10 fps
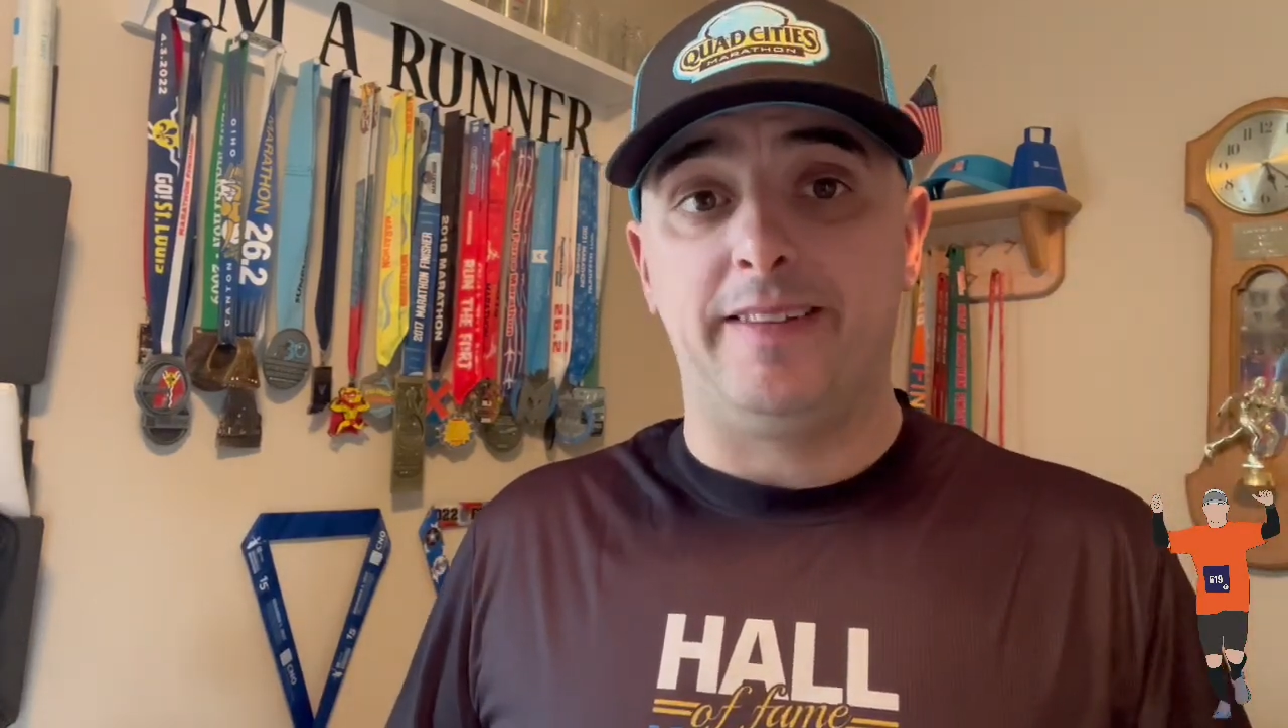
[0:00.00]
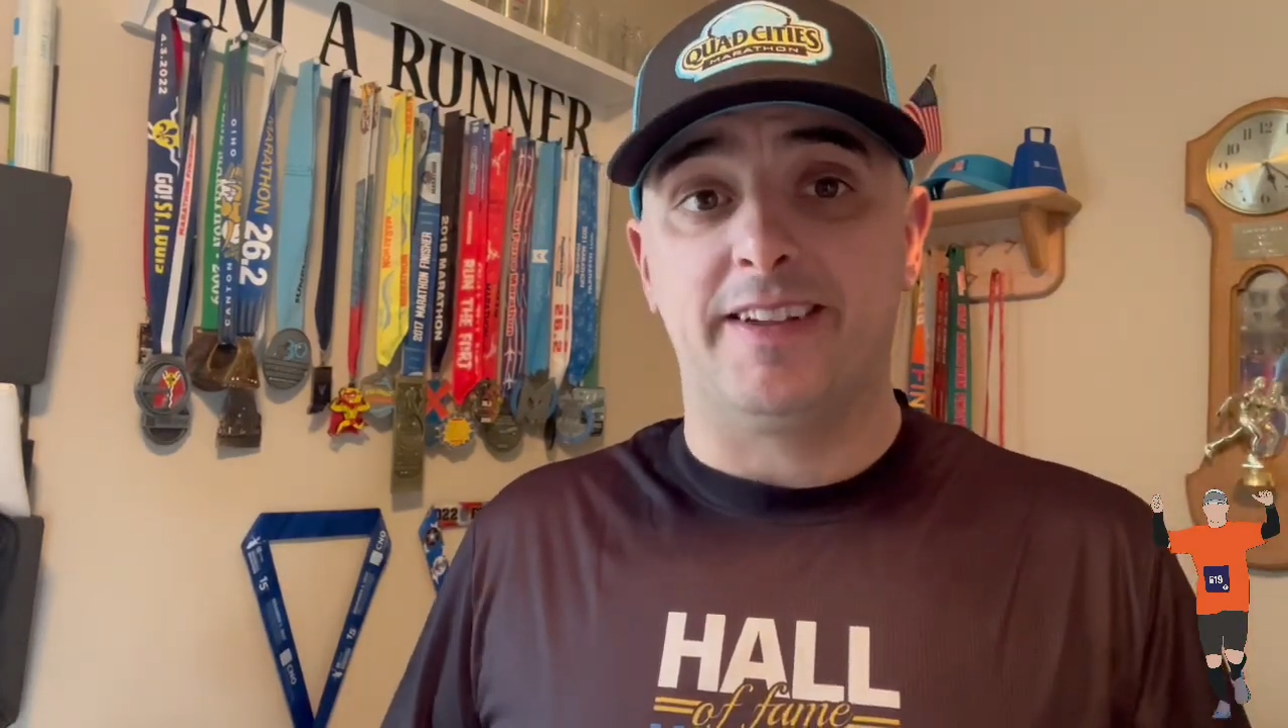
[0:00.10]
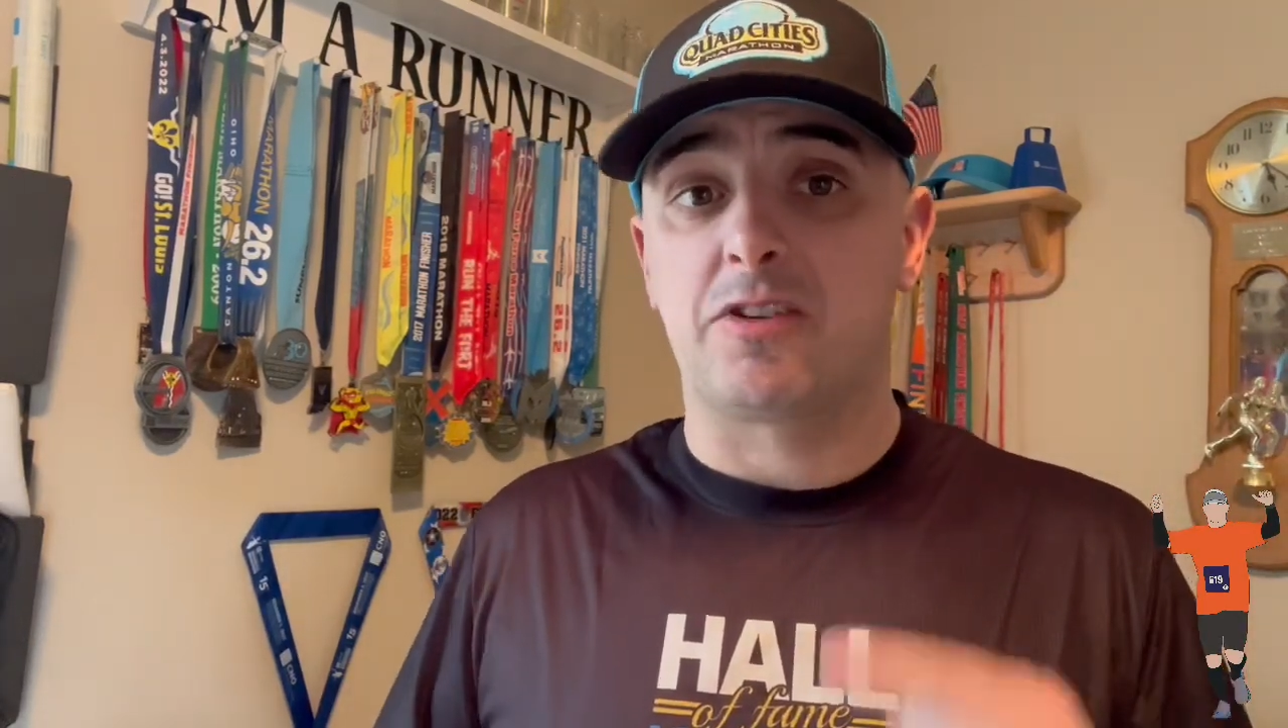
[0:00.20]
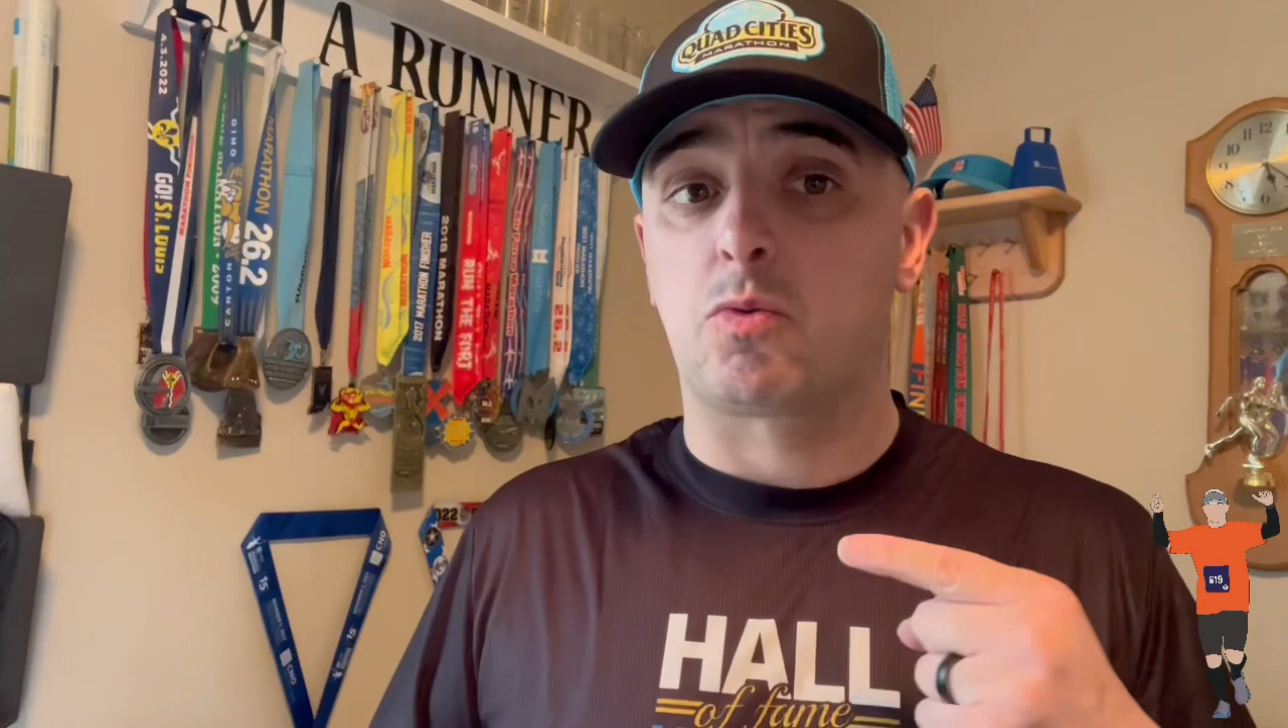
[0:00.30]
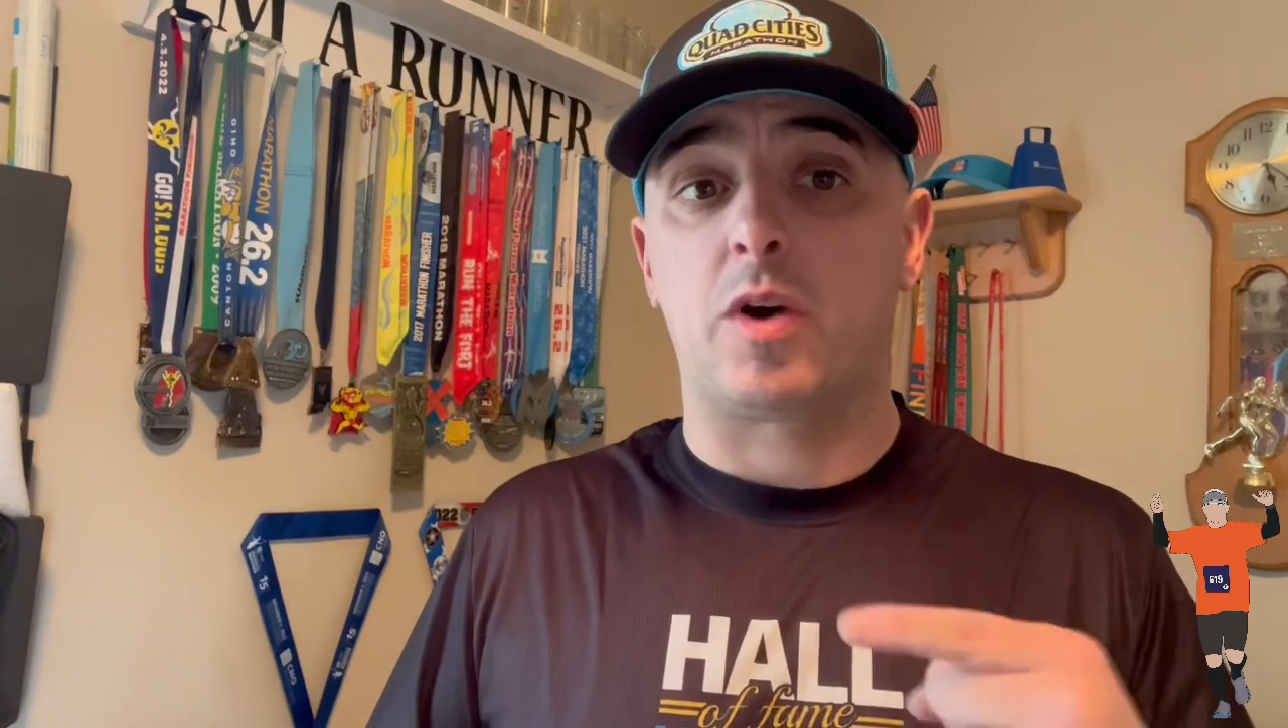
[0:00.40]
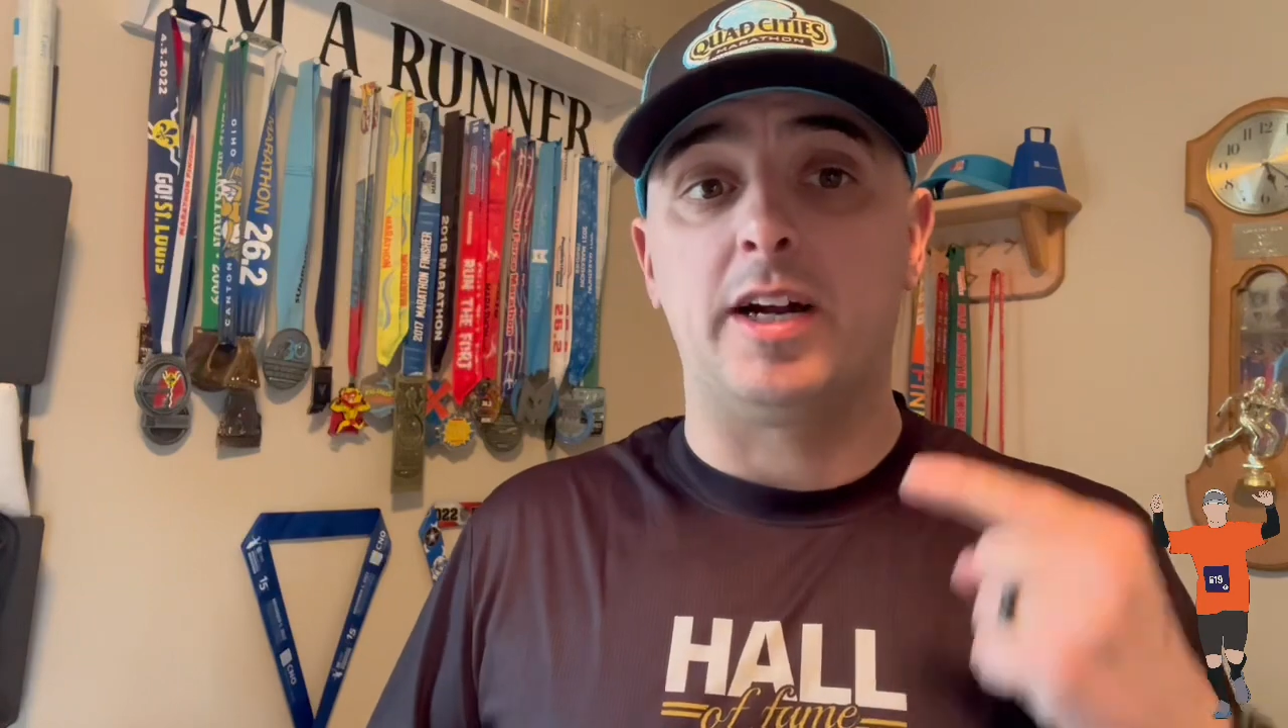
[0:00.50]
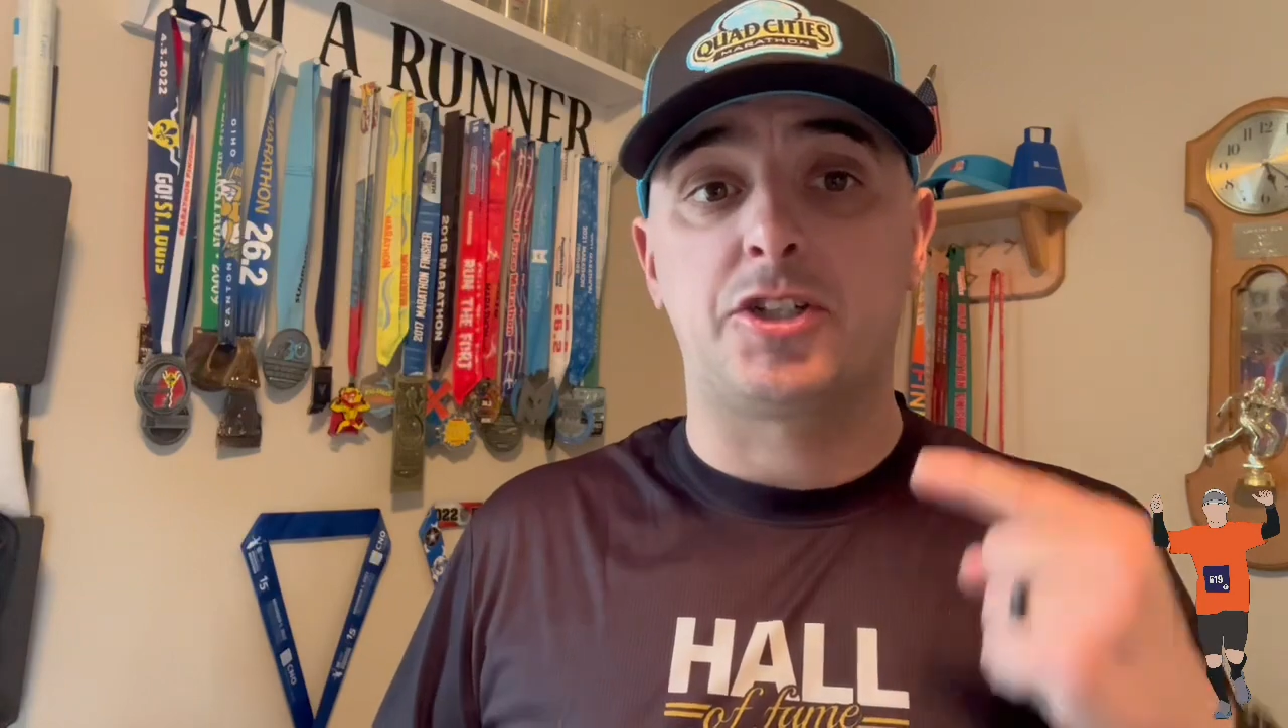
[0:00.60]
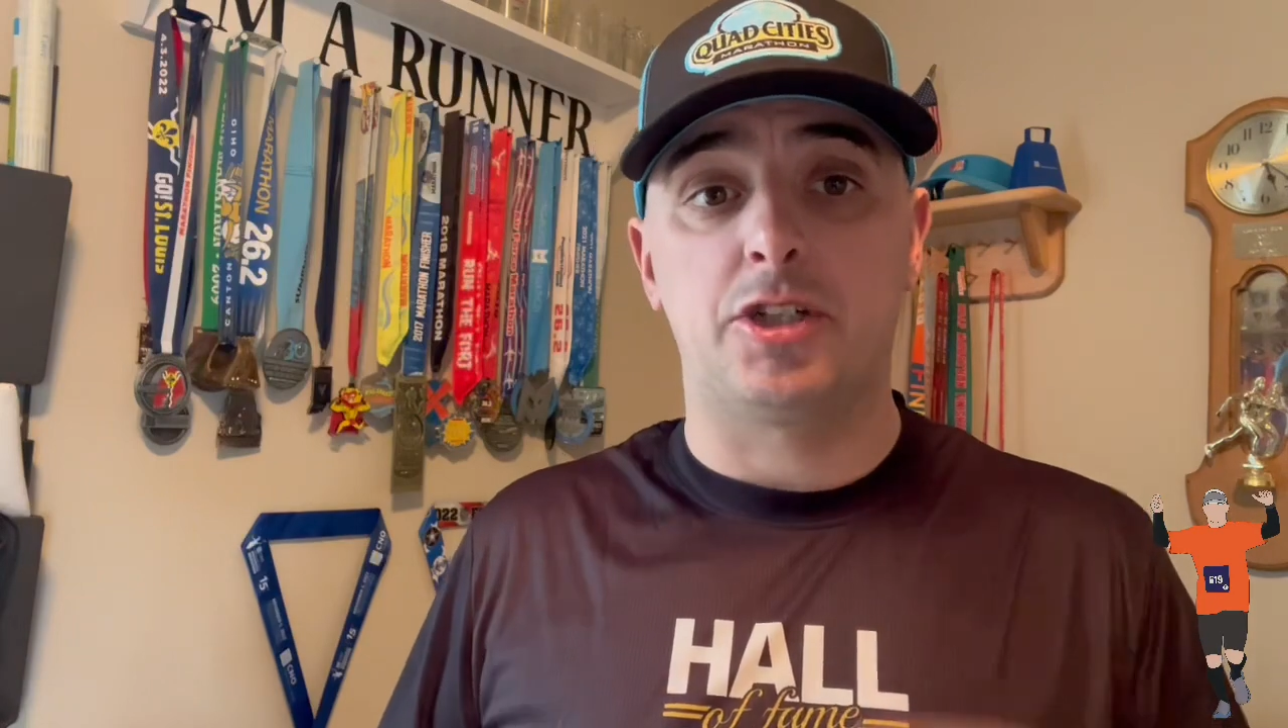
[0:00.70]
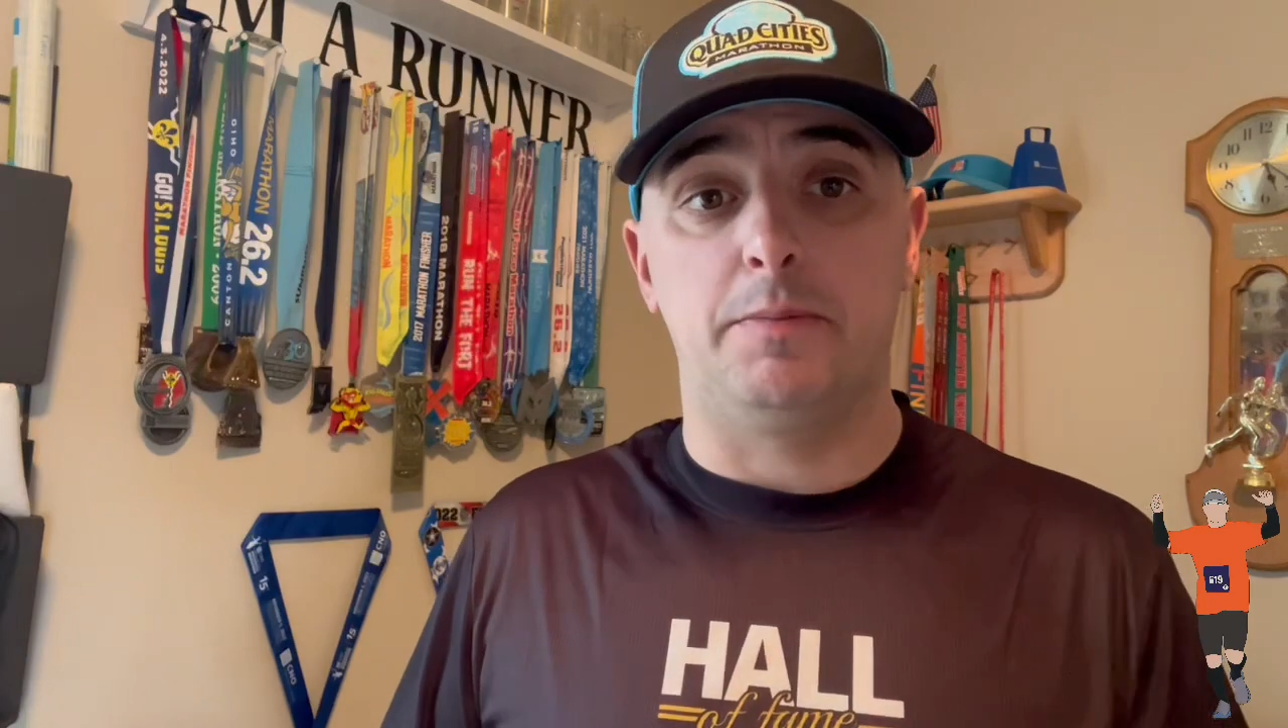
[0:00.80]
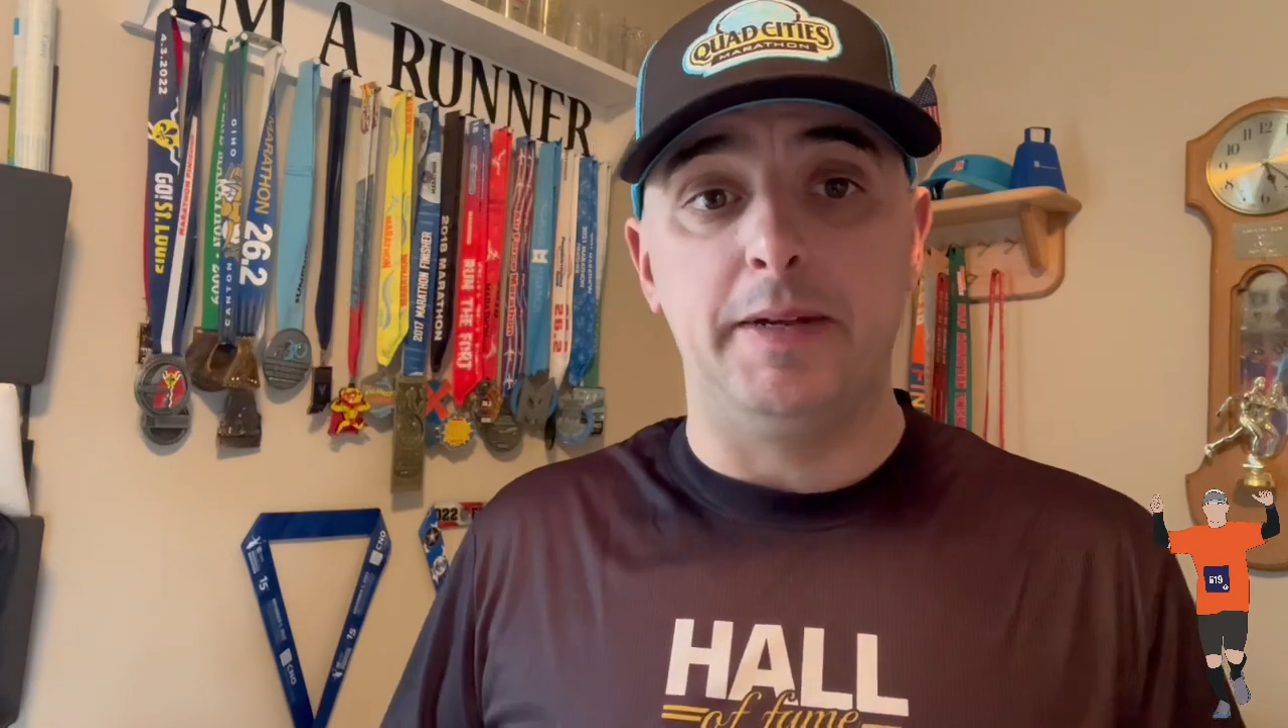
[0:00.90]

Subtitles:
this is where I should